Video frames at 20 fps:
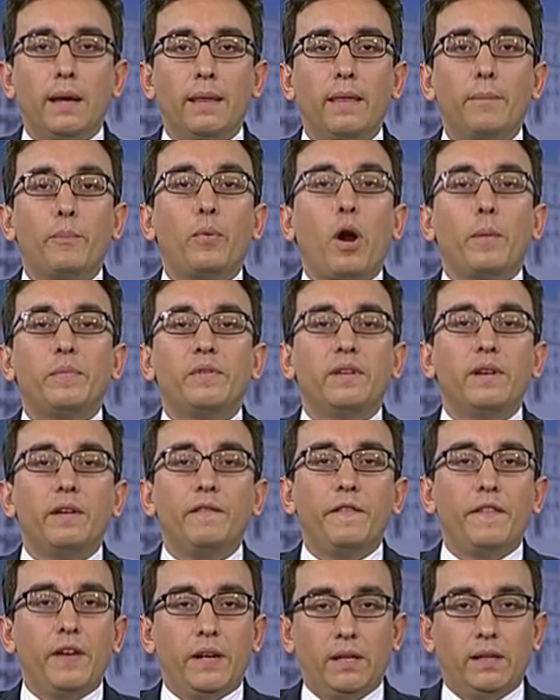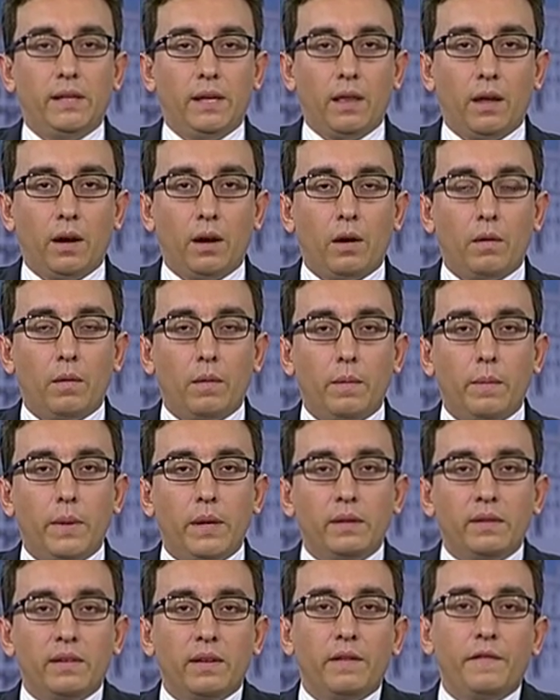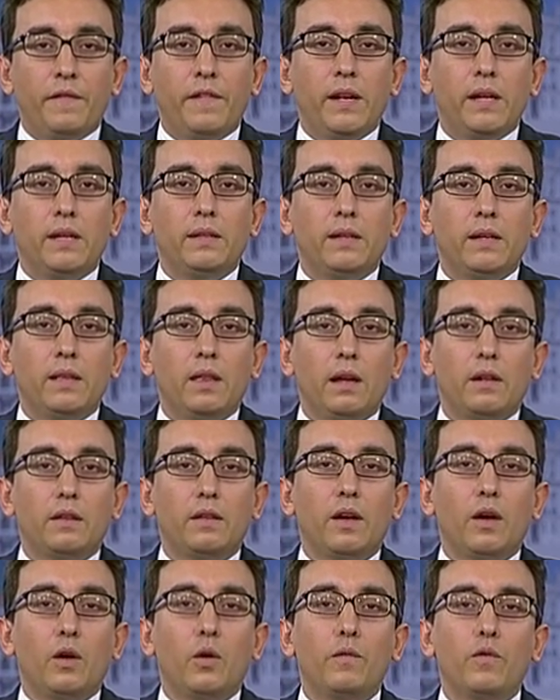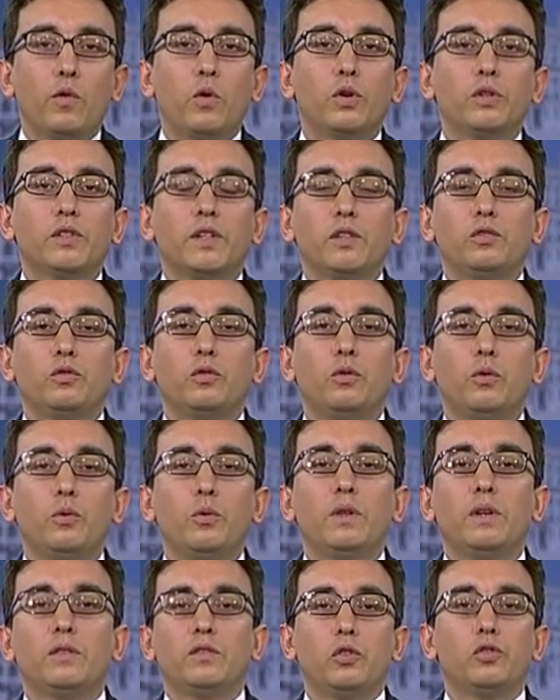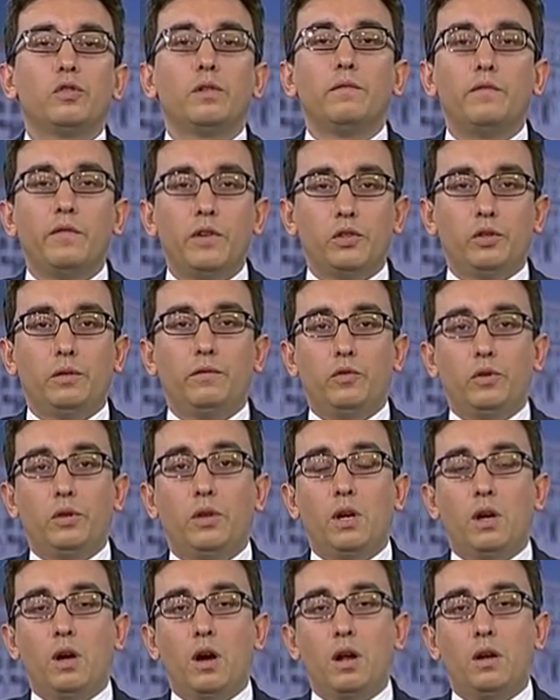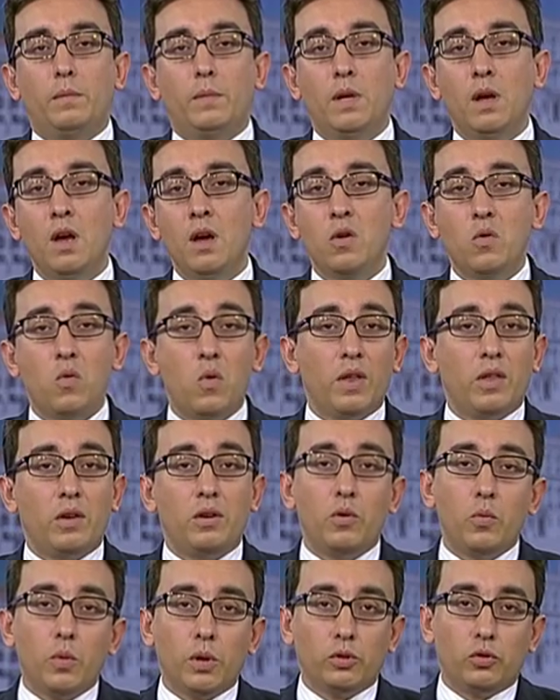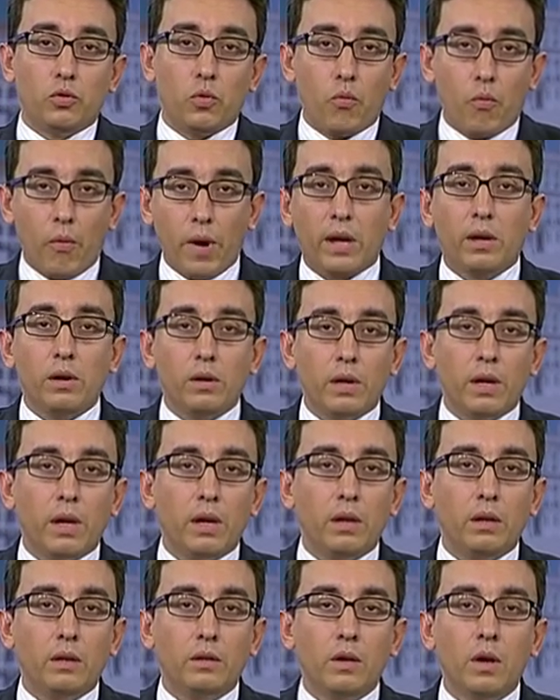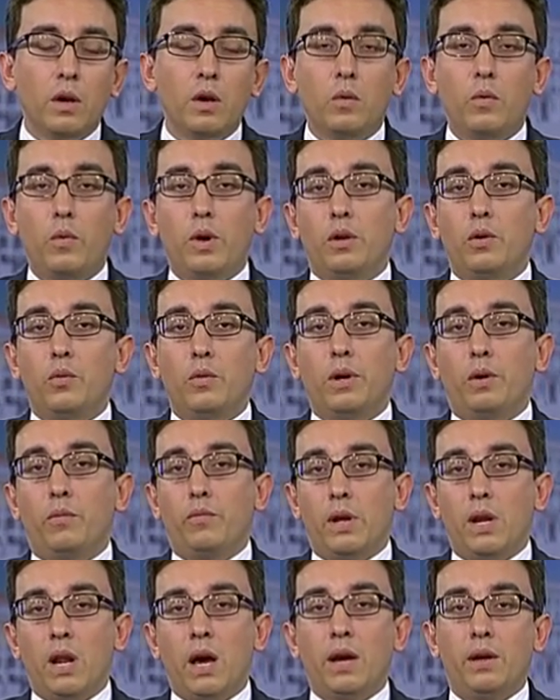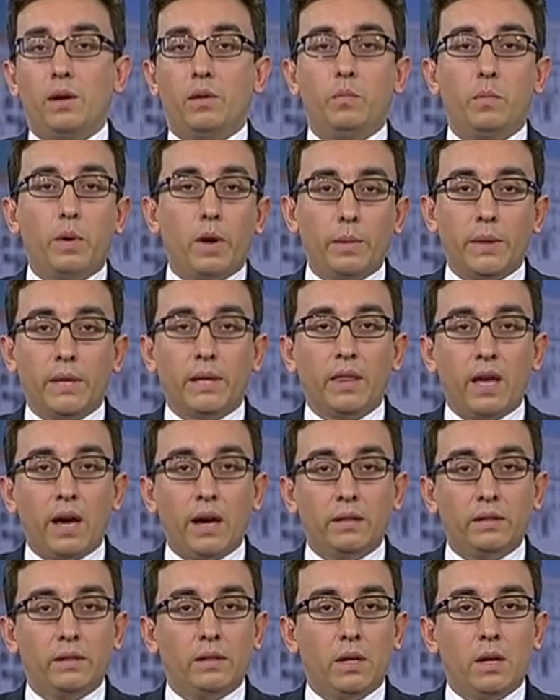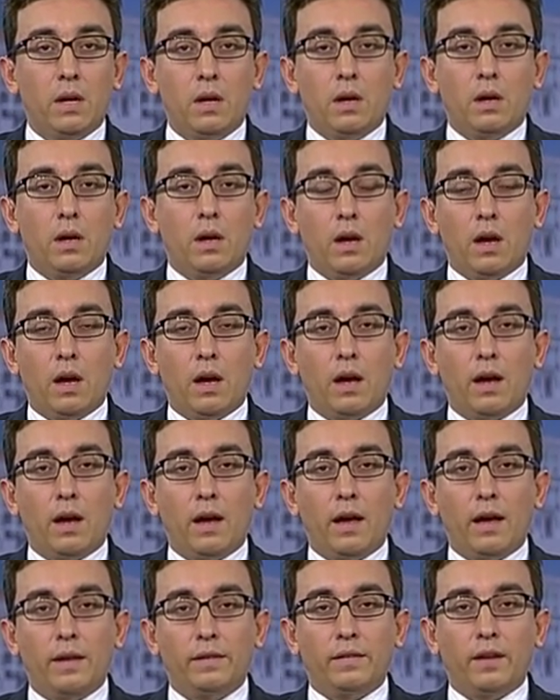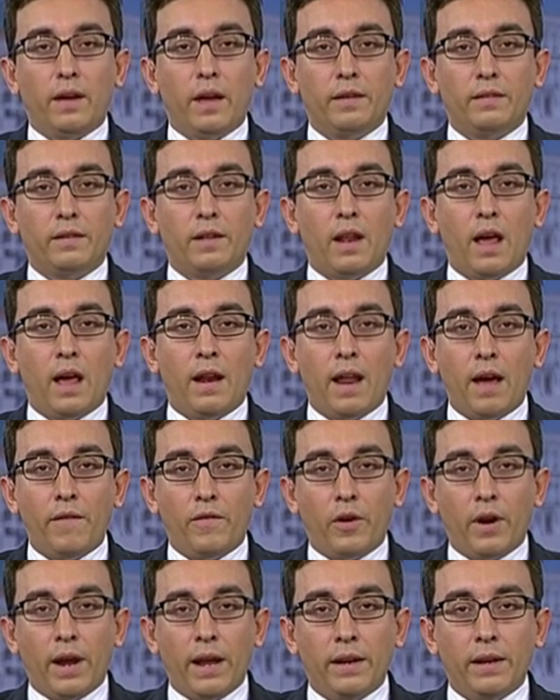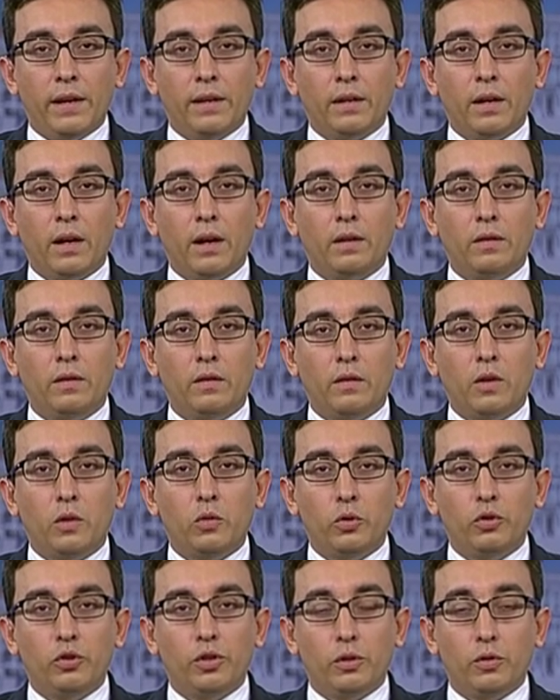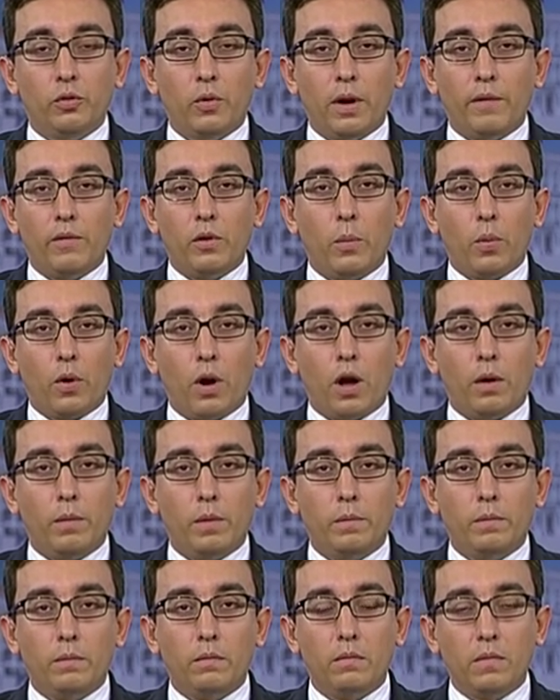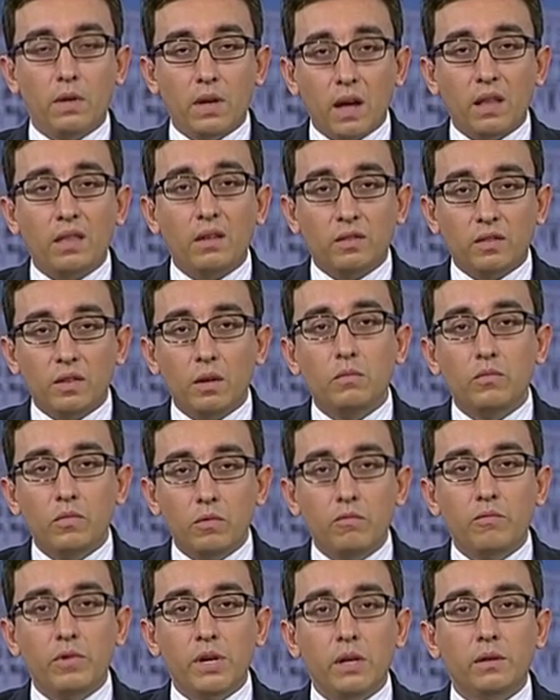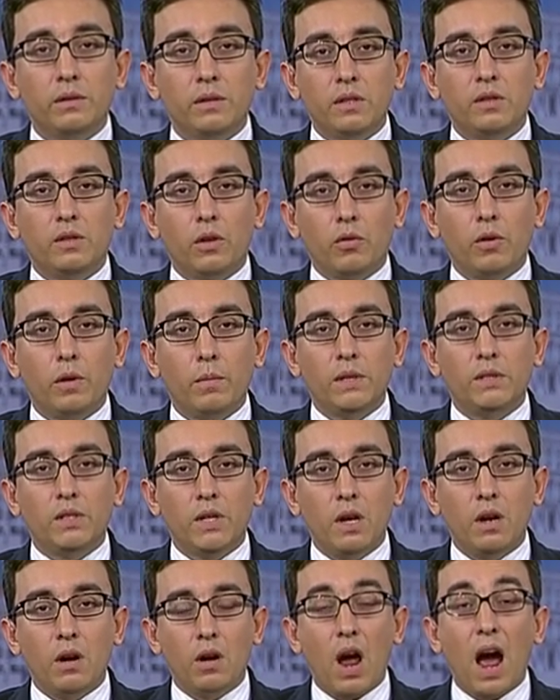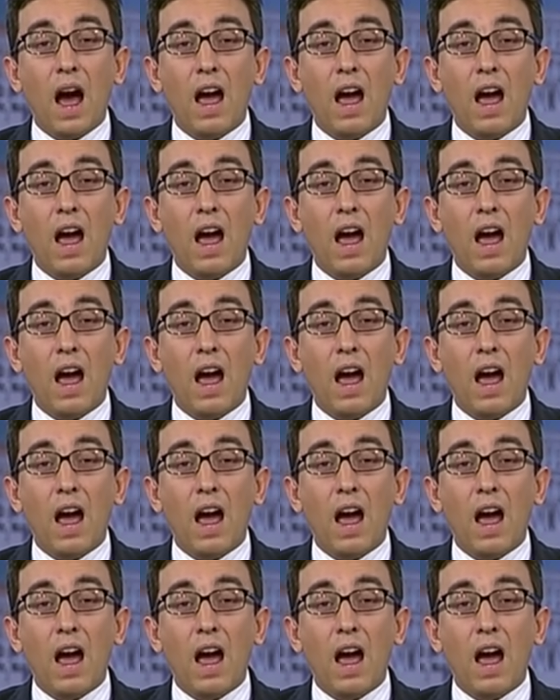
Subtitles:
Perhaps an affinity there. But it's an affinity that, of course, has to do with a certain vision for the economy, whether you want to regulate it, whether you want to rely on public debt as a never-ending solution to every problem. Yeah, there's some real disagreements here. I